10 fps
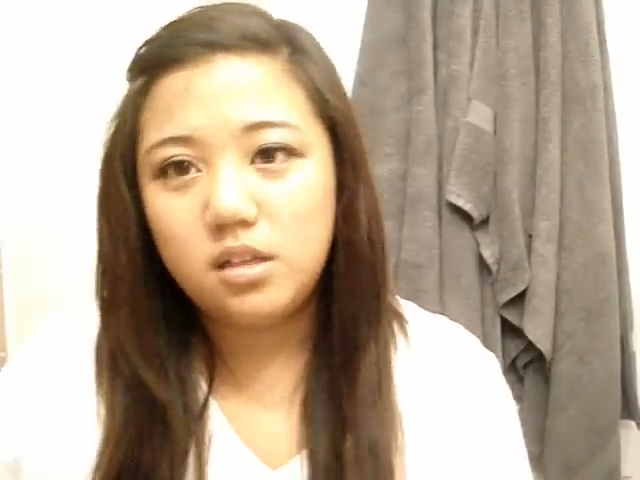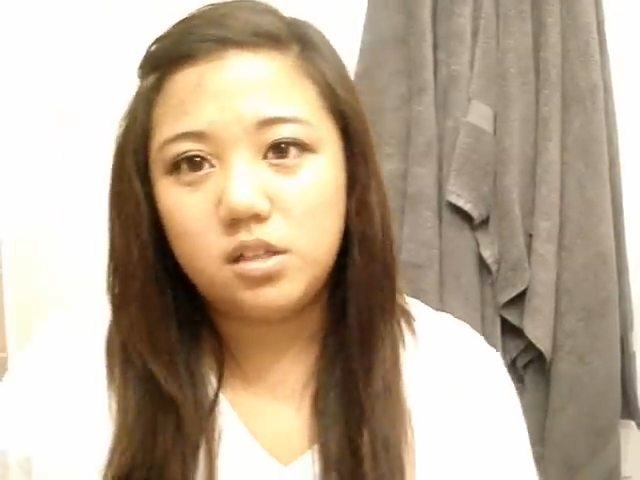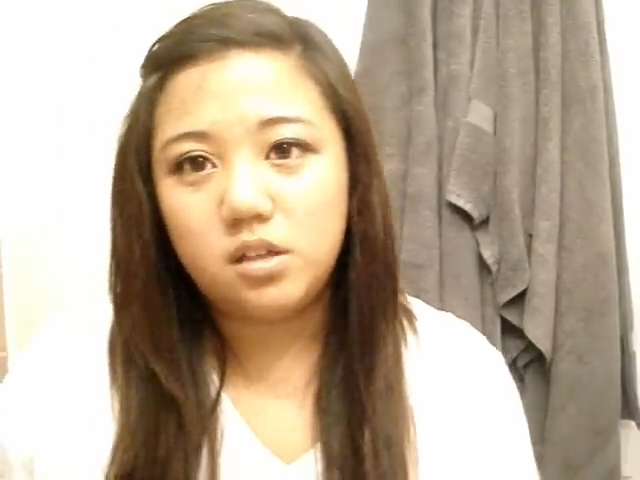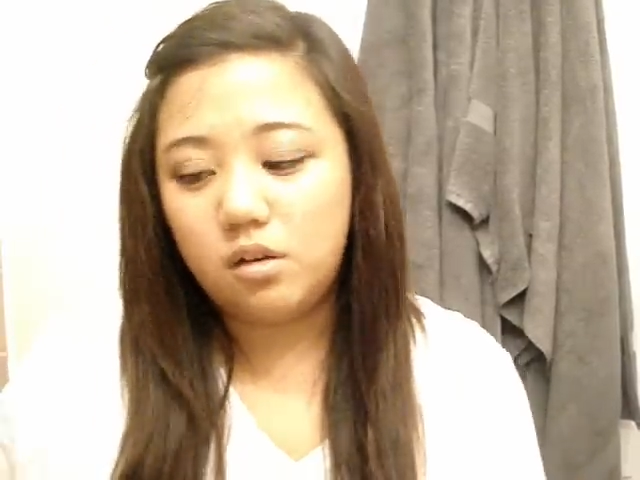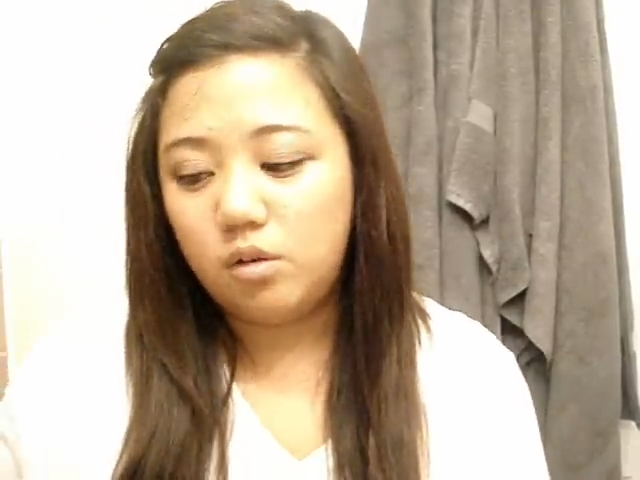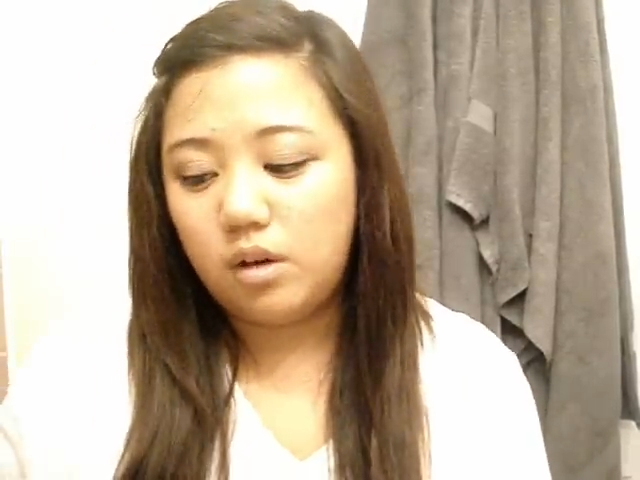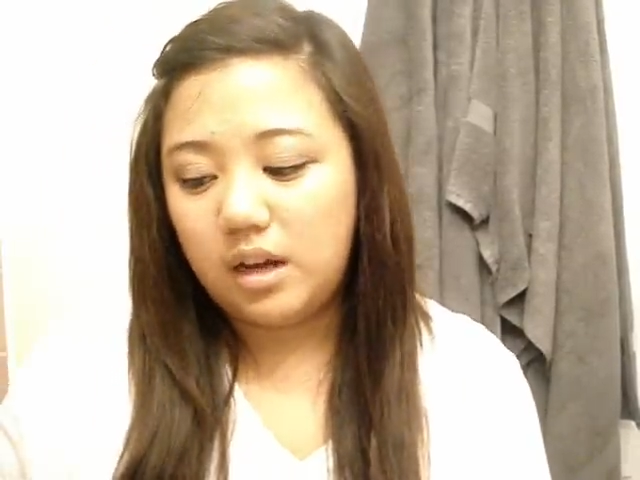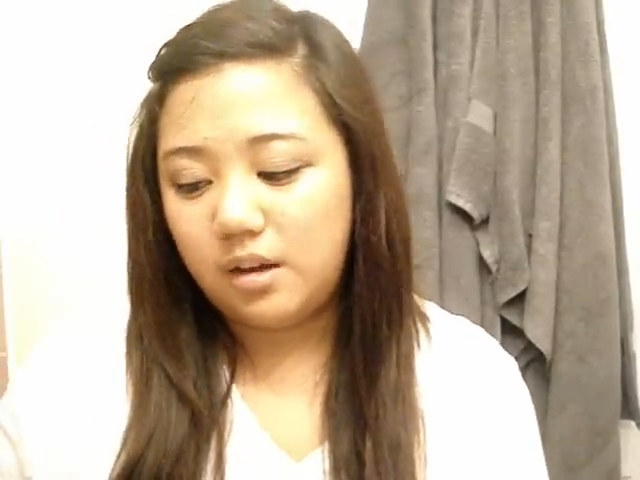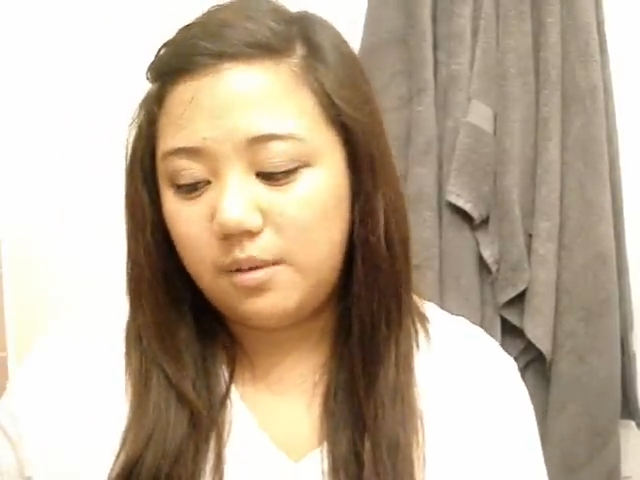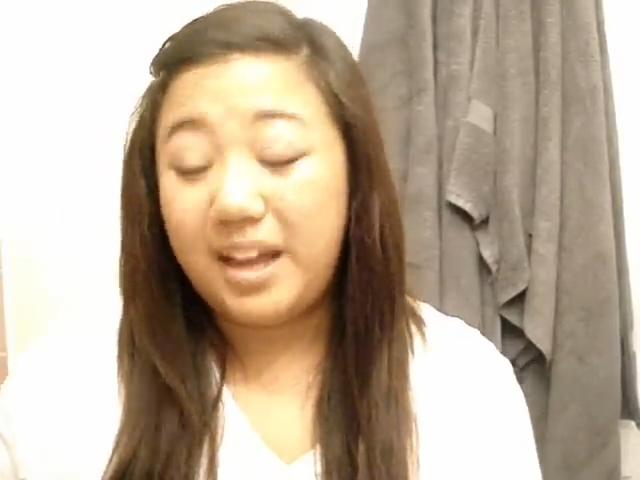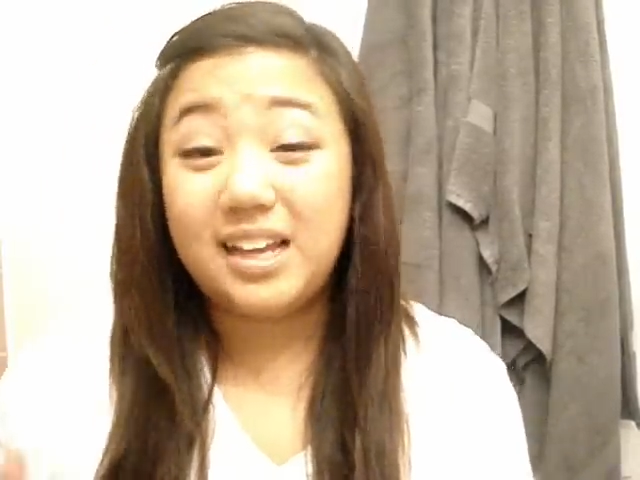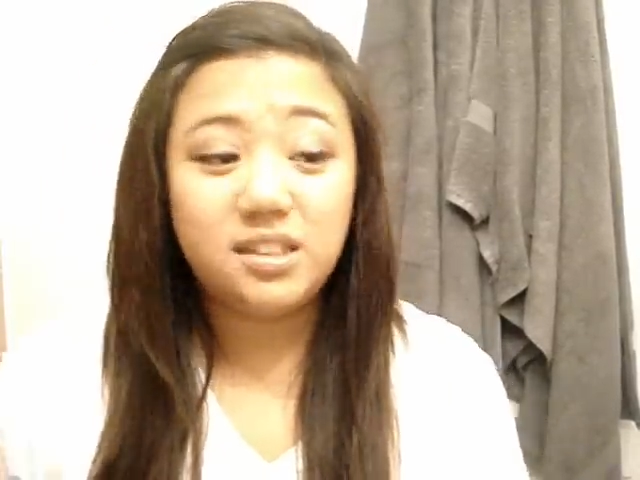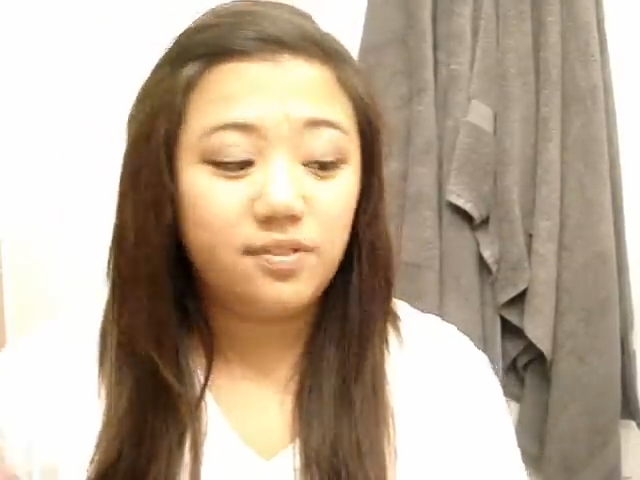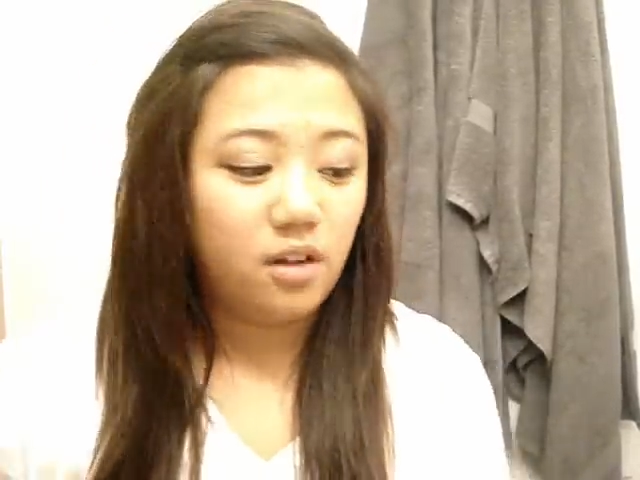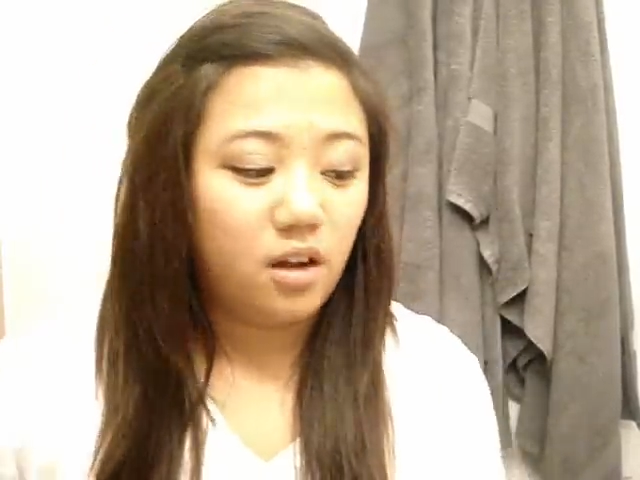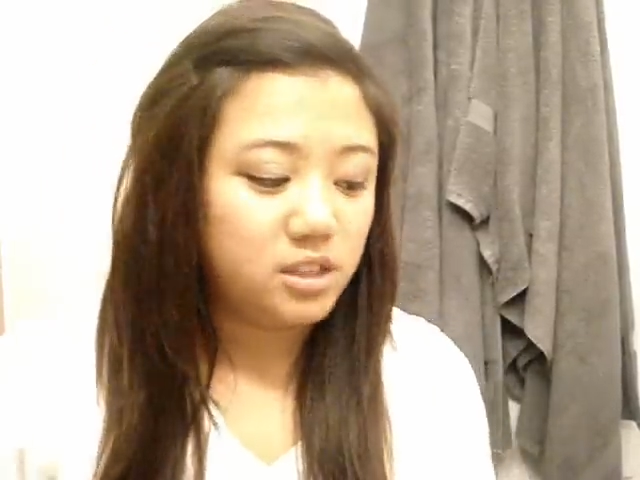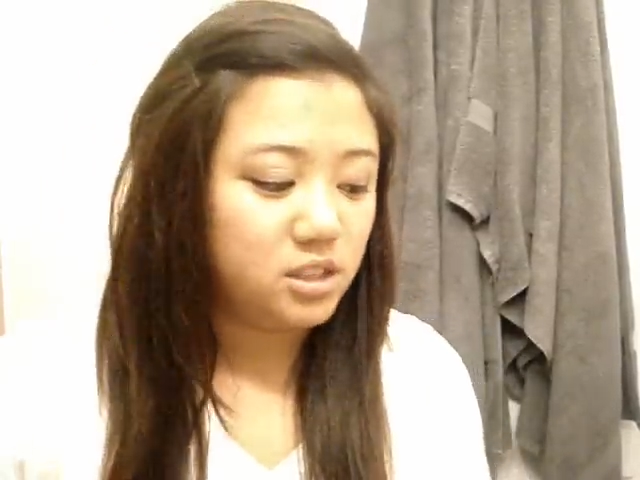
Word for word: So um, I guess if not,